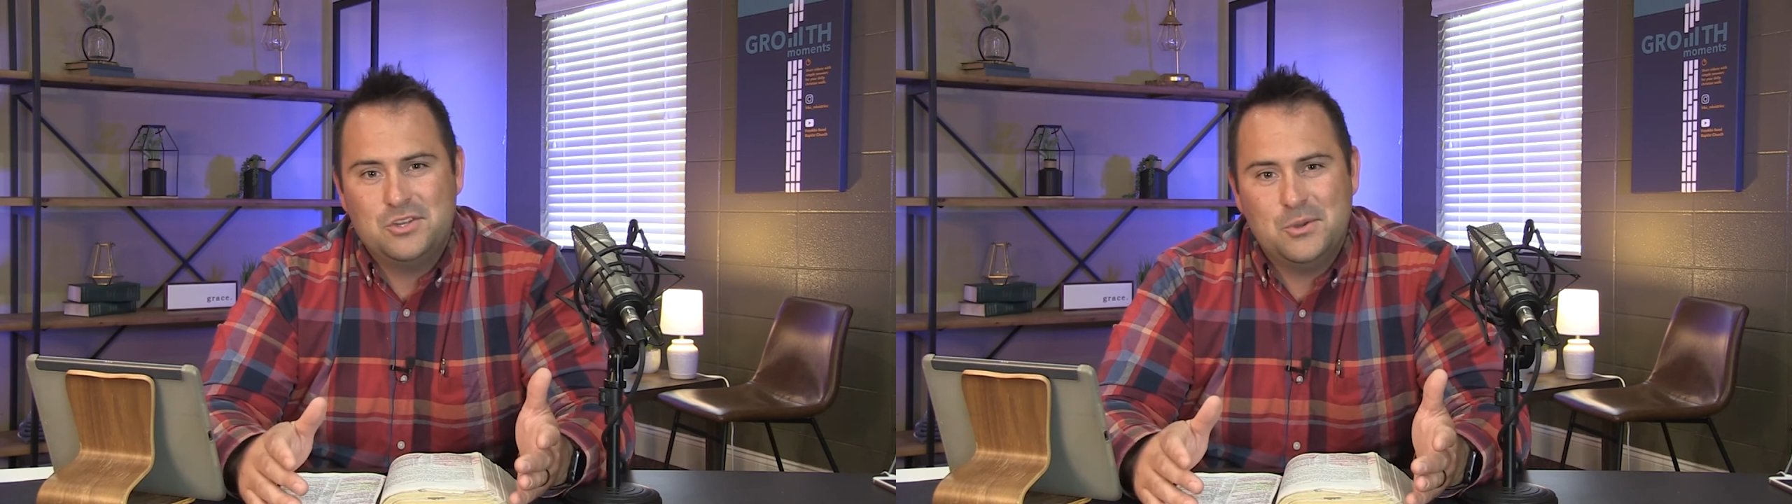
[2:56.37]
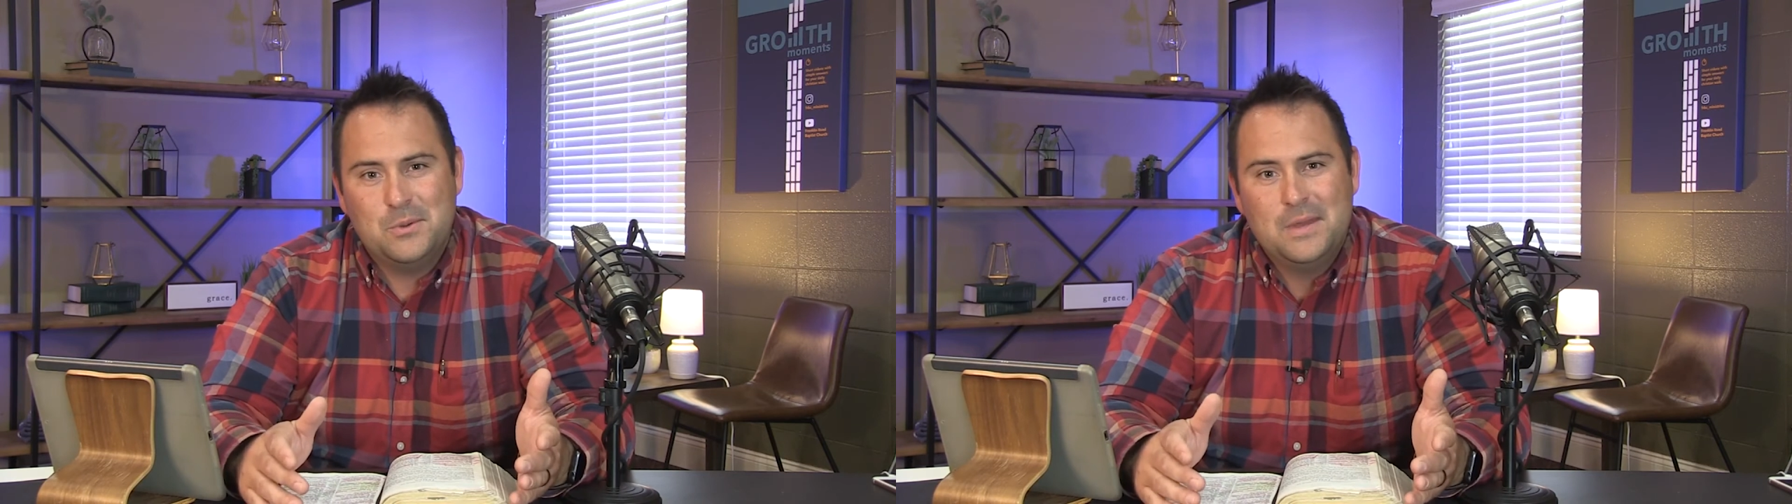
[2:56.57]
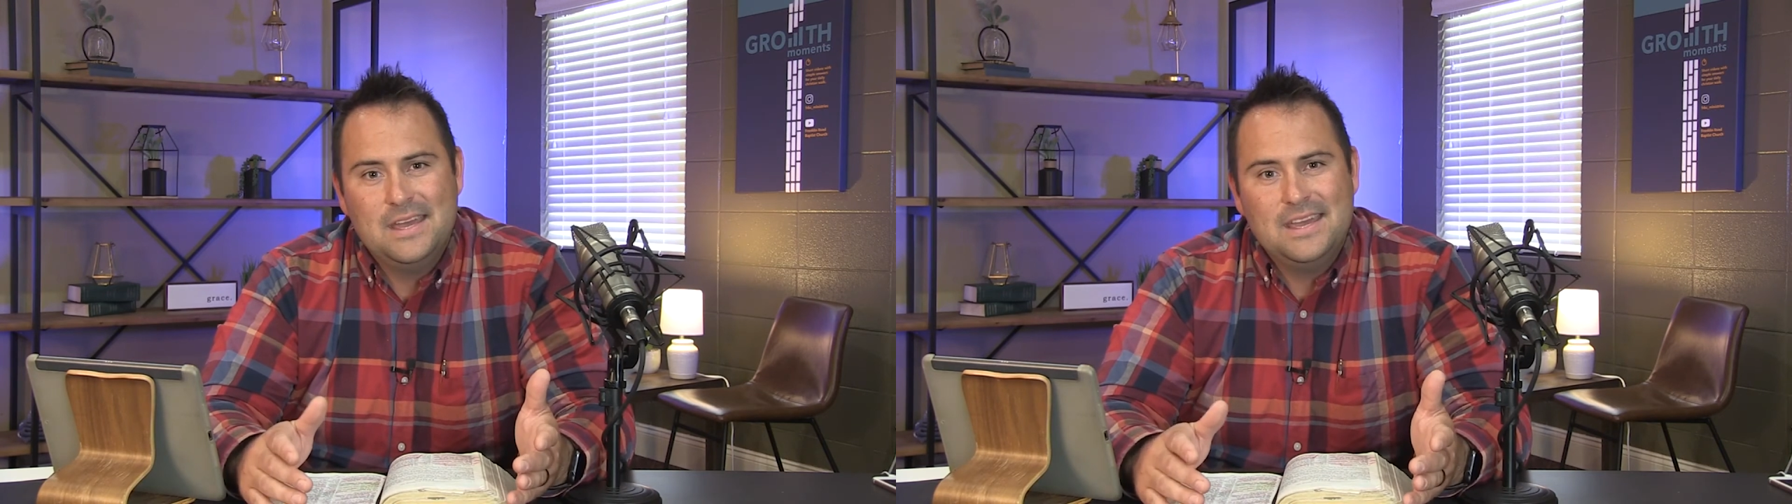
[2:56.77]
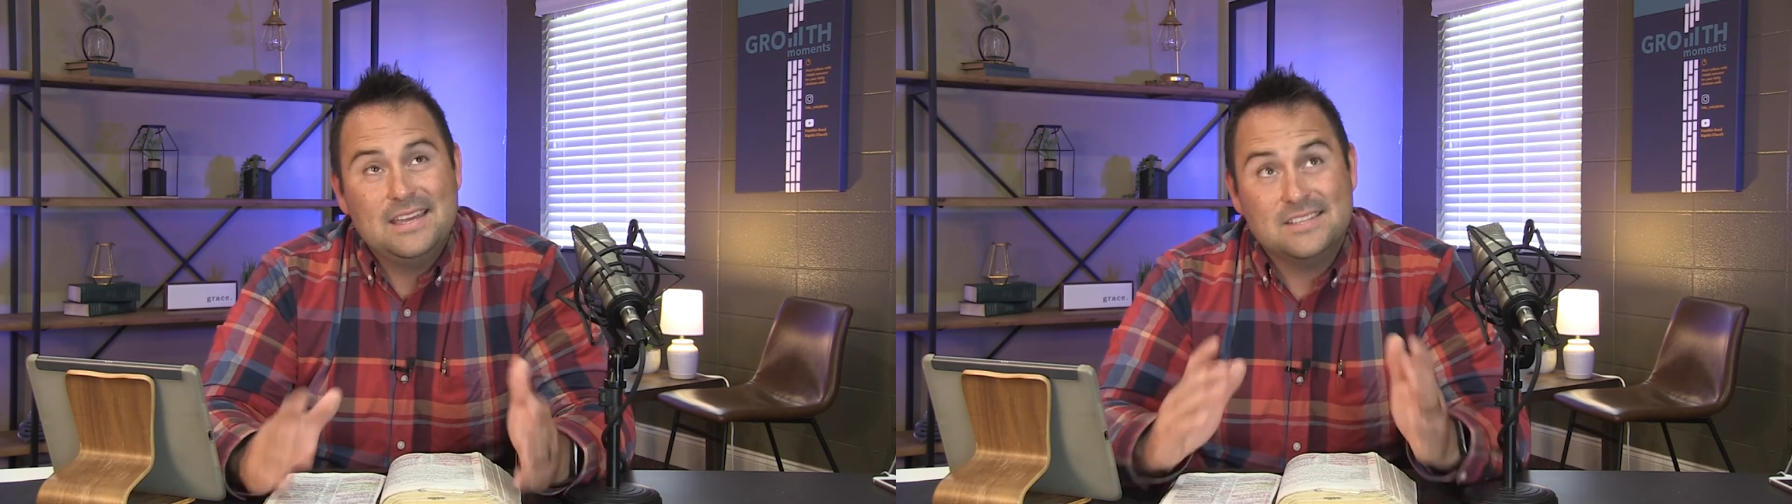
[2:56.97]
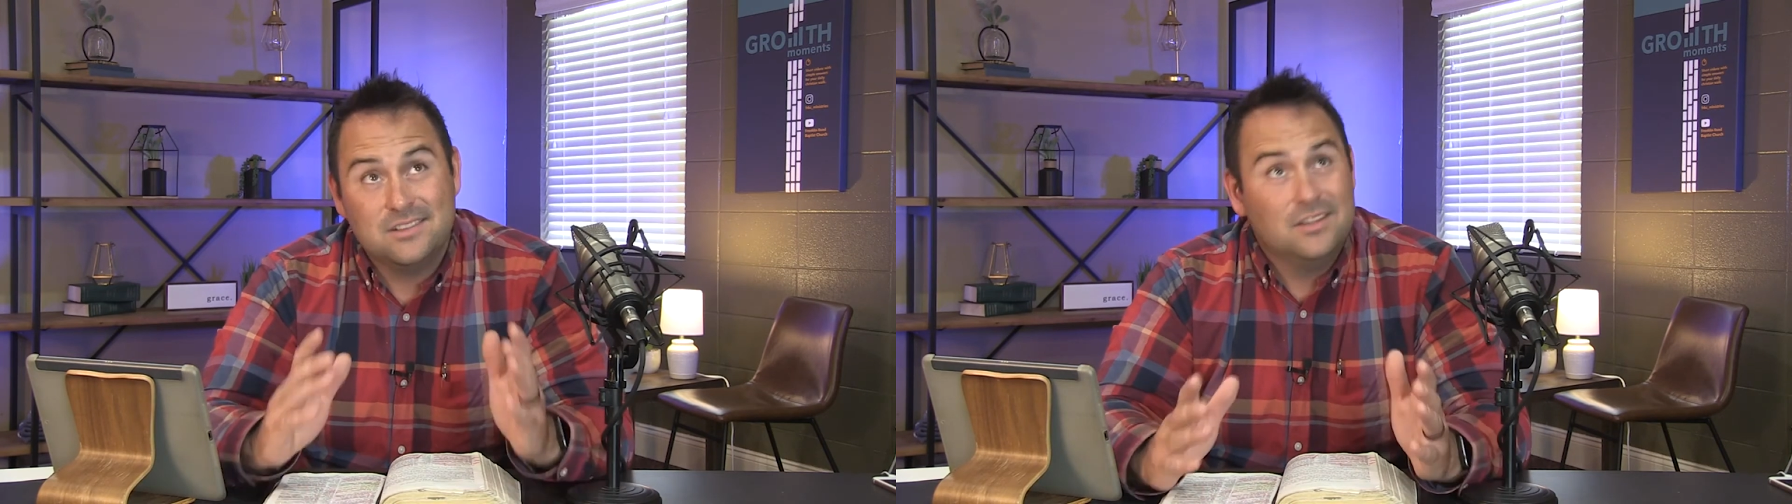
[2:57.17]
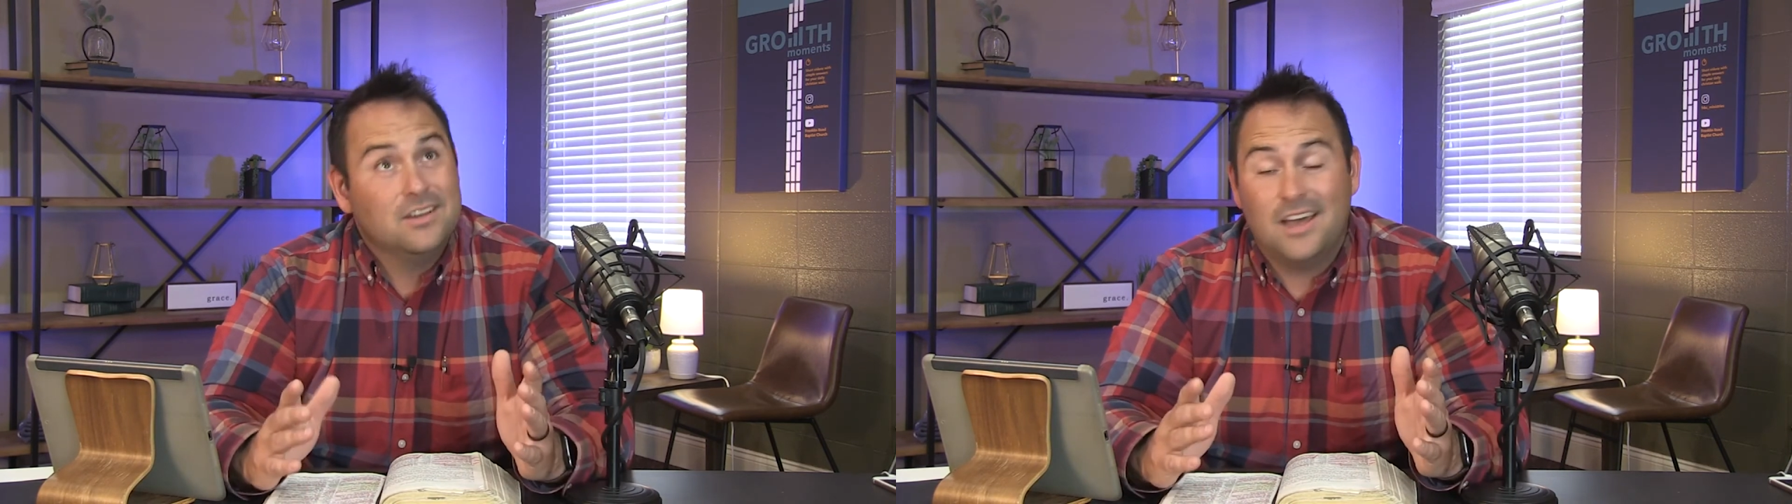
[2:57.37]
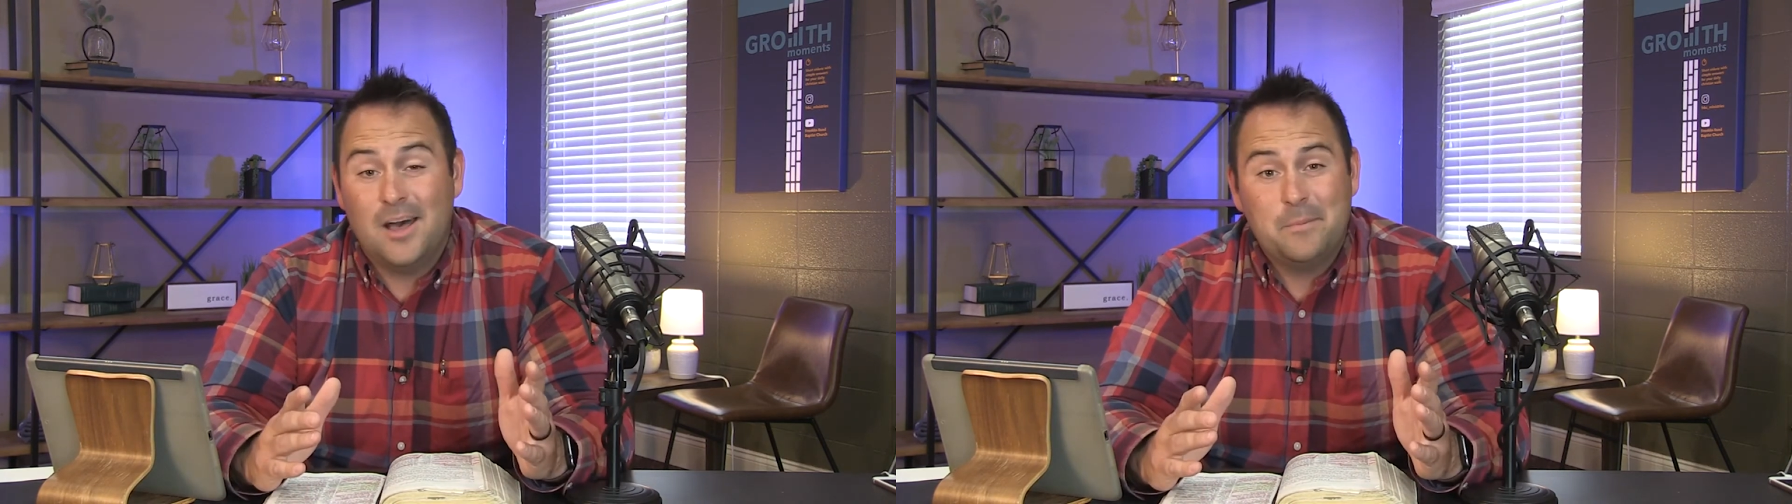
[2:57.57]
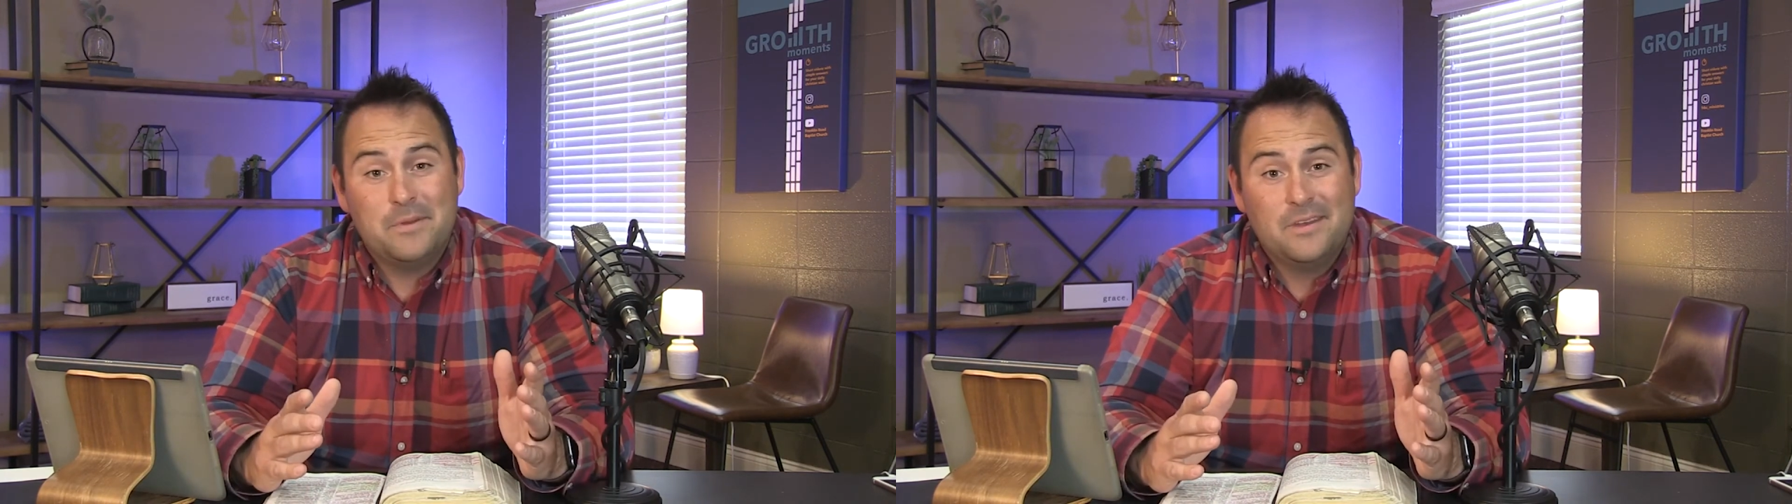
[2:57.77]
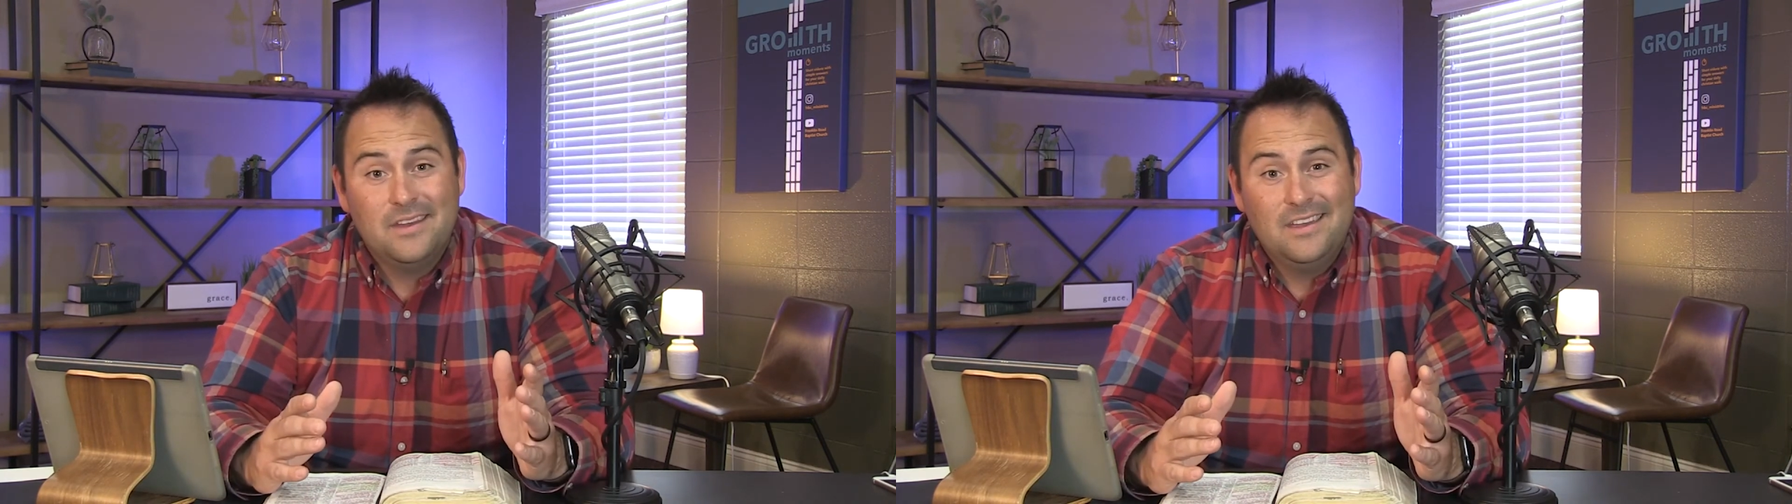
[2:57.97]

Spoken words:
do is look up.